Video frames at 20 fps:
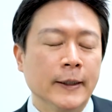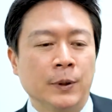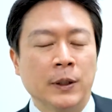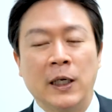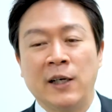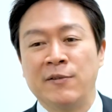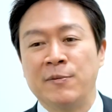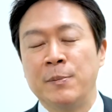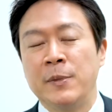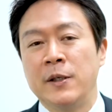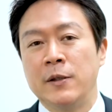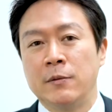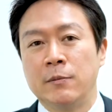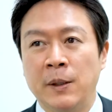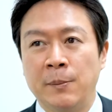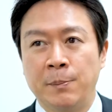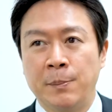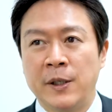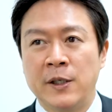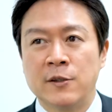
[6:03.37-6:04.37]
But I've met my
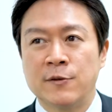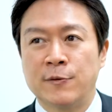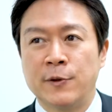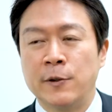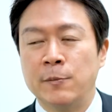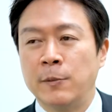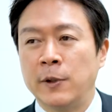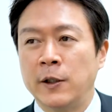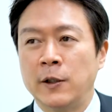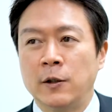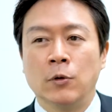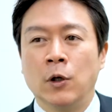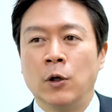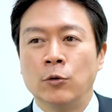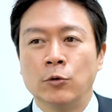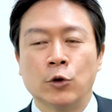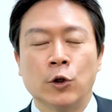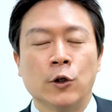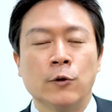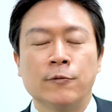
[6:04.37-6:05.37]
best friend, my
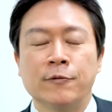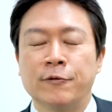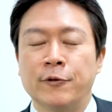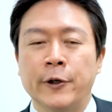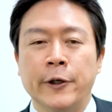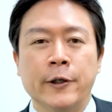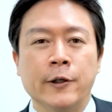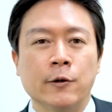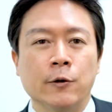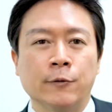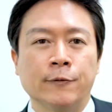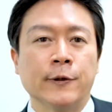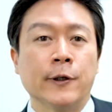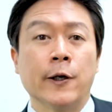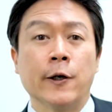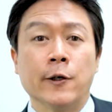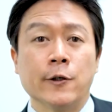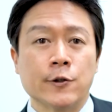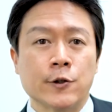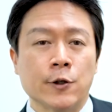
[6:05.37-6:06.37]
long-term friend over
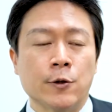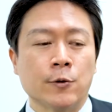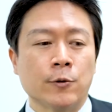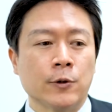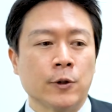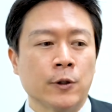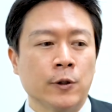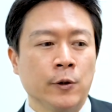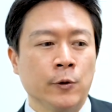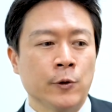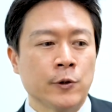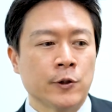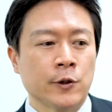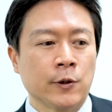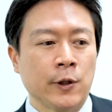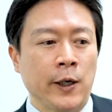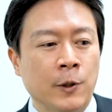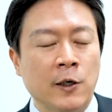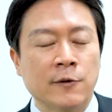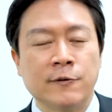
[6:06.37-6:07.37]
there, so it was
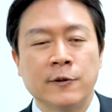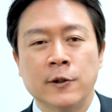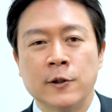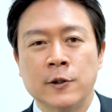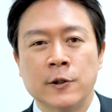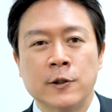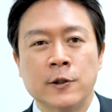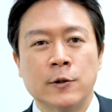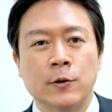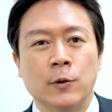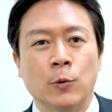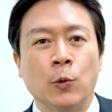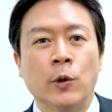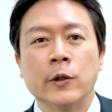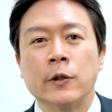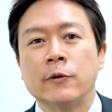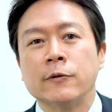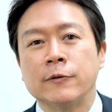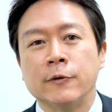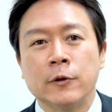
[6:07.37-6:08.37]
a marvelous,
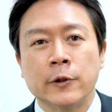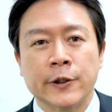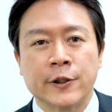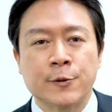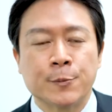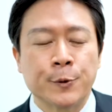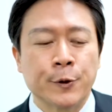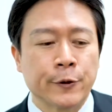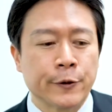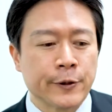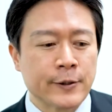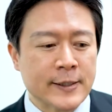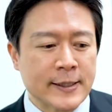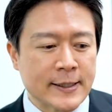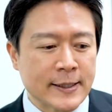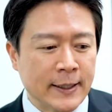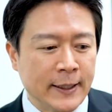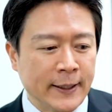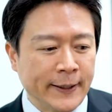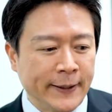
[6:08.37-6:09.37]
wonderful
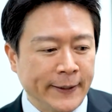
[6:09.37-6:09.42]
experience.